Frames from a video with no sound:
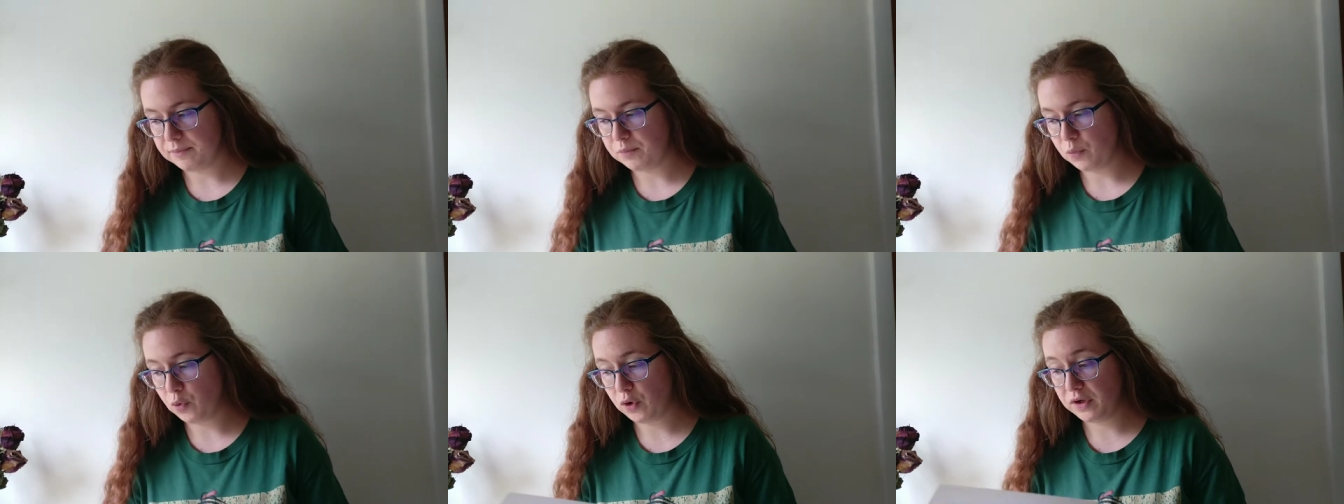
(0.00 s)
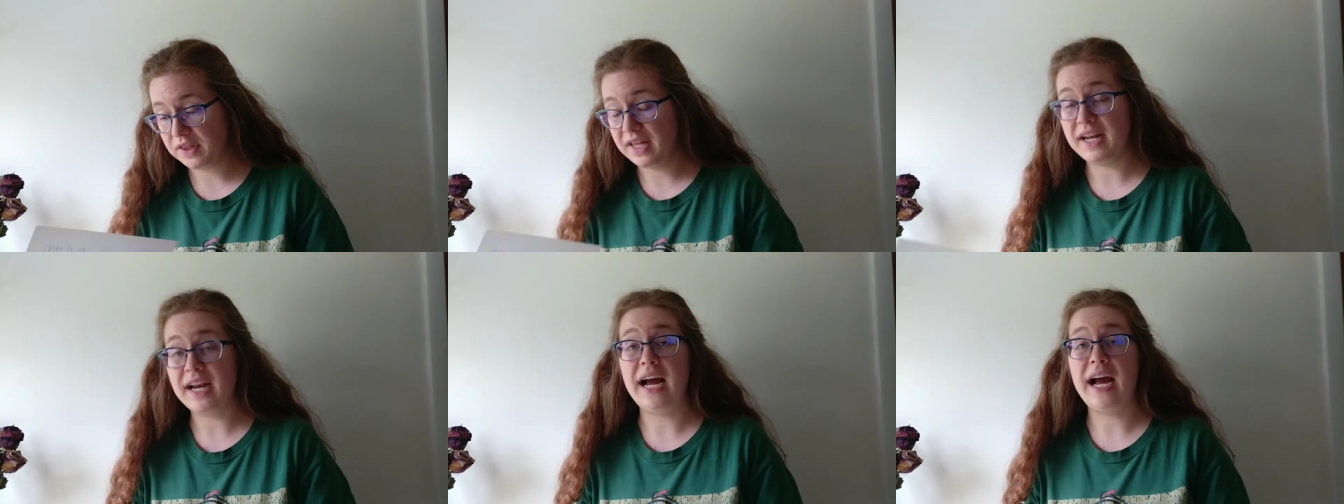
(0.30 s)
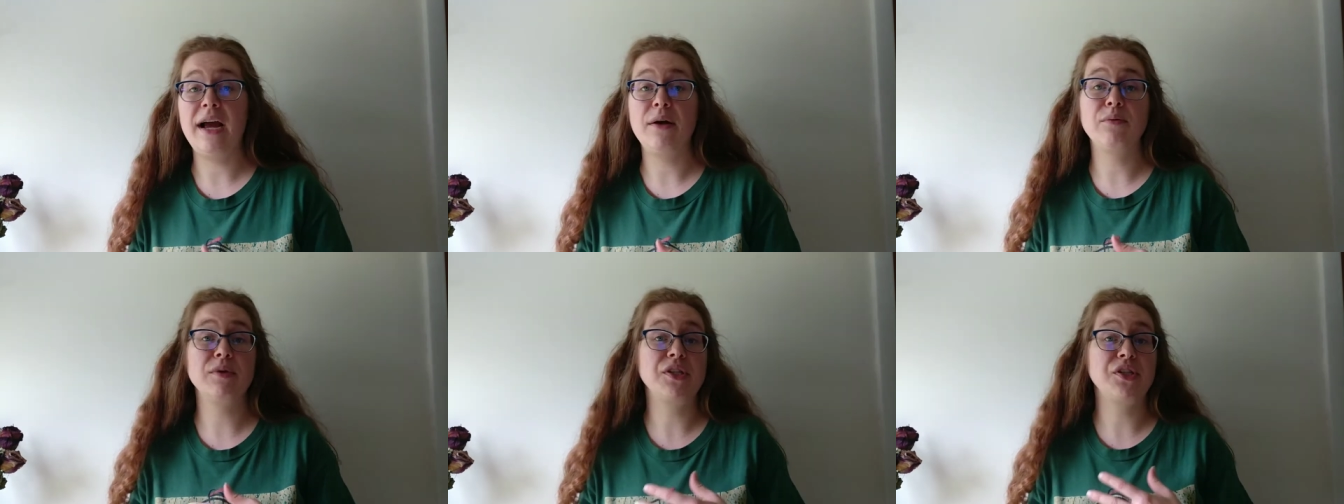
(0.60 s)
or than
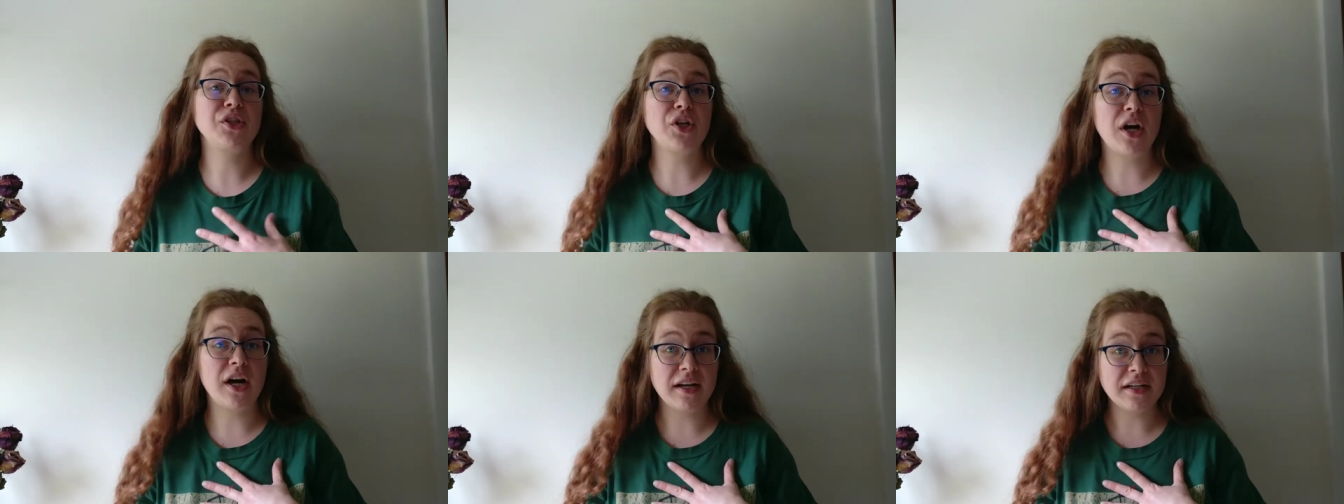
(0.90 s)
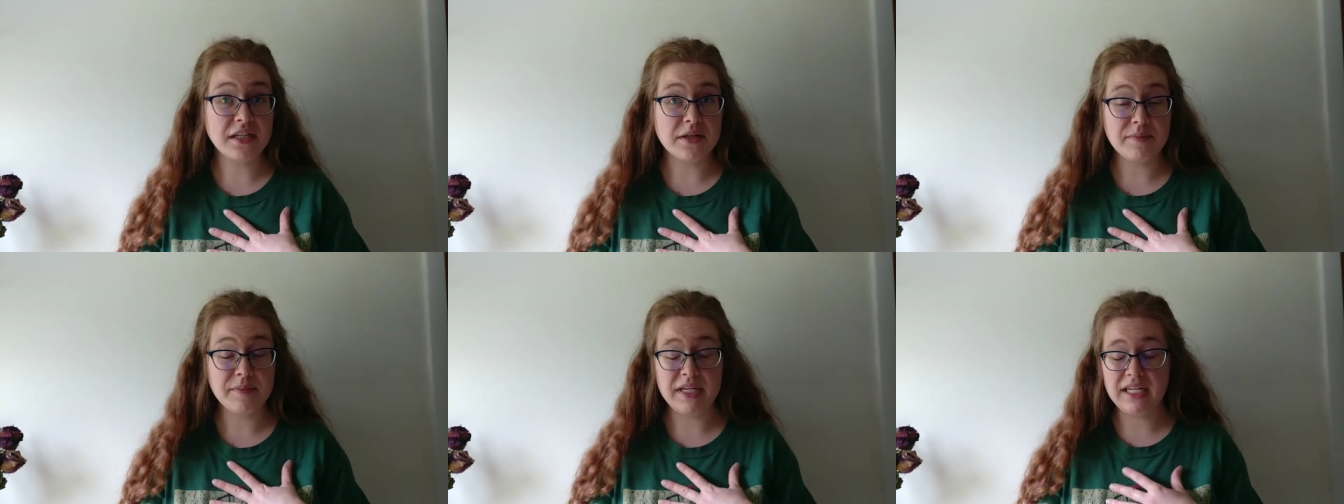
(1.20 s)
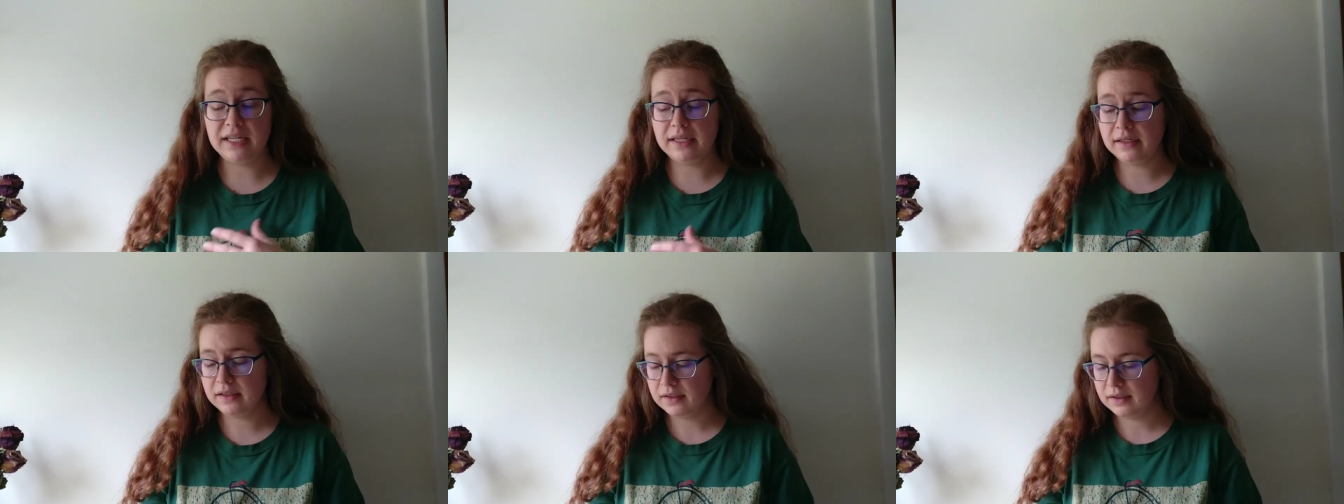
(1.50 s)
I was taught to
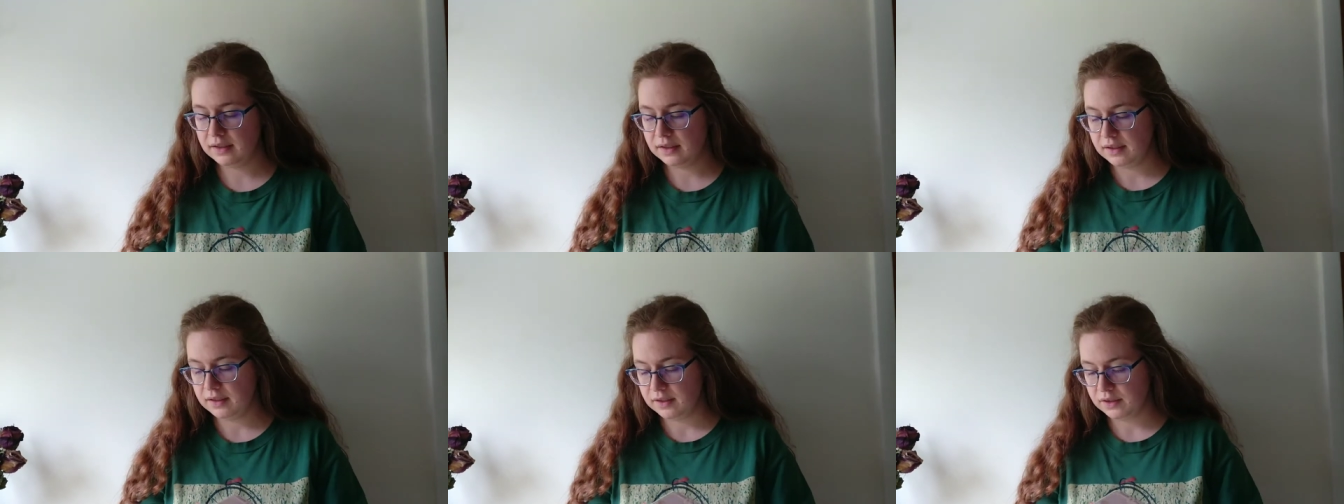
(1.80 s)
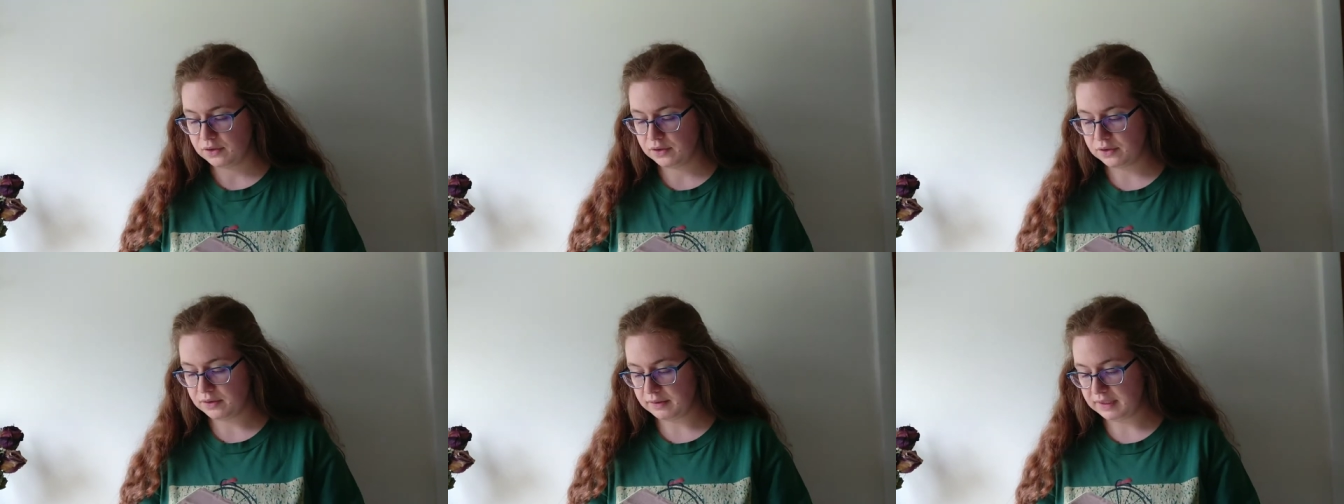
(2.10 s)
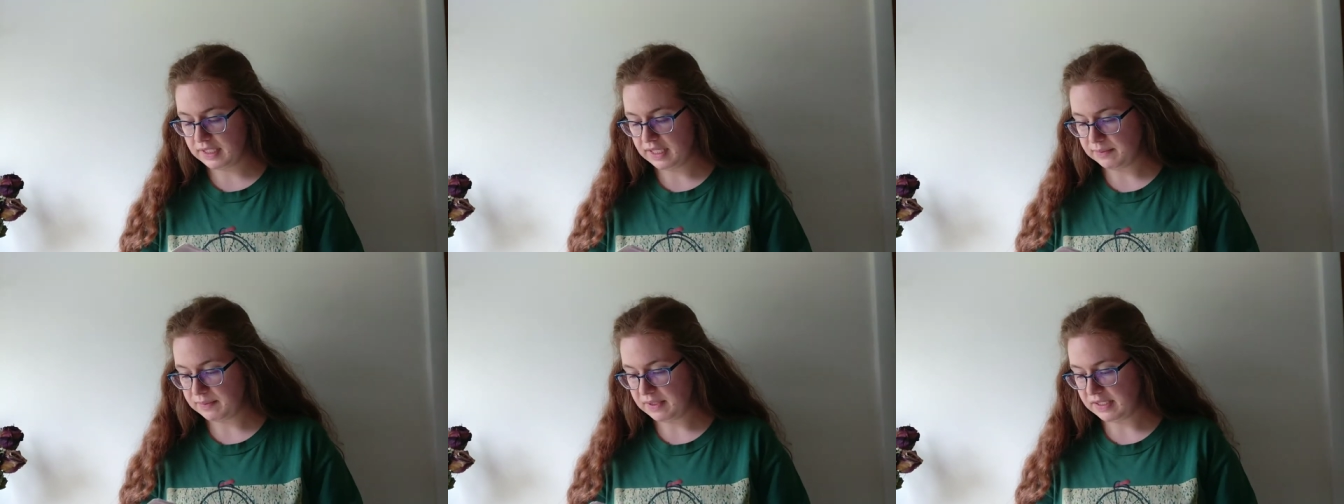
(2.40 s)
be
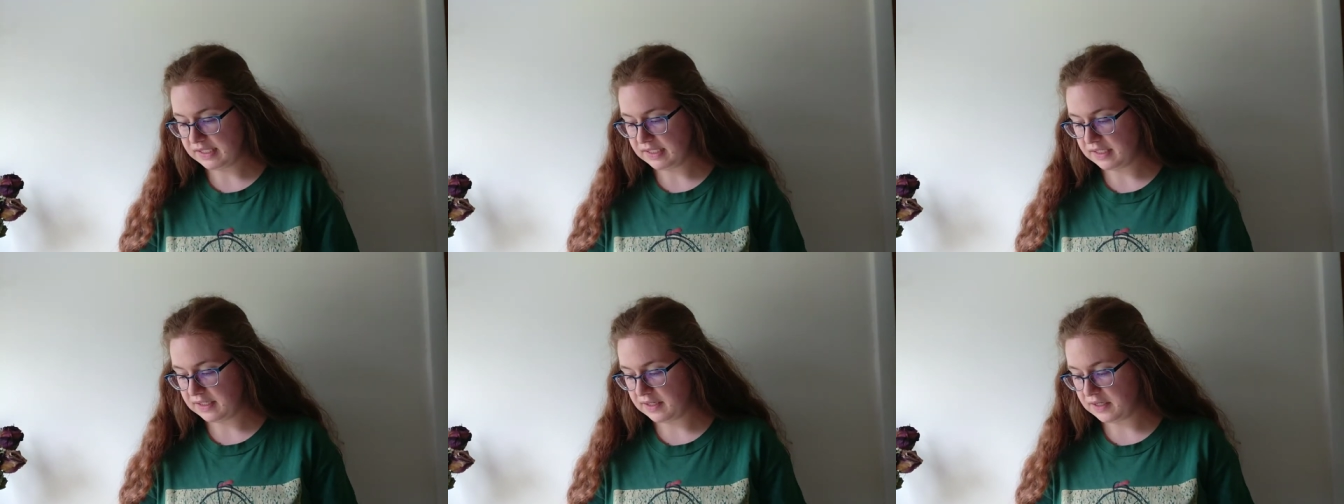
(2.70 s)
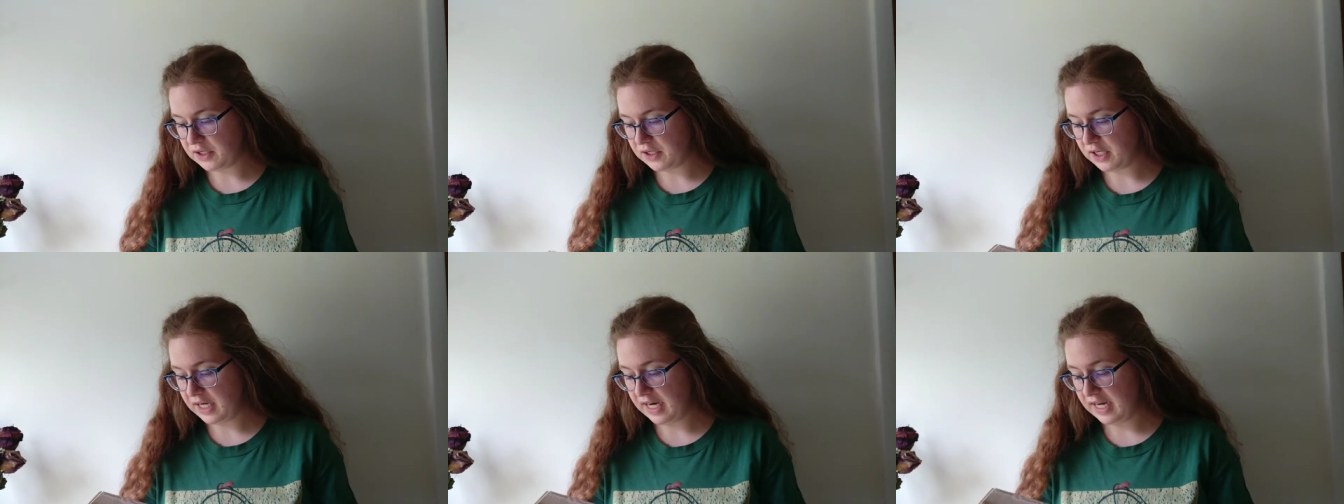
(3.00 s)
growing up as a knitter,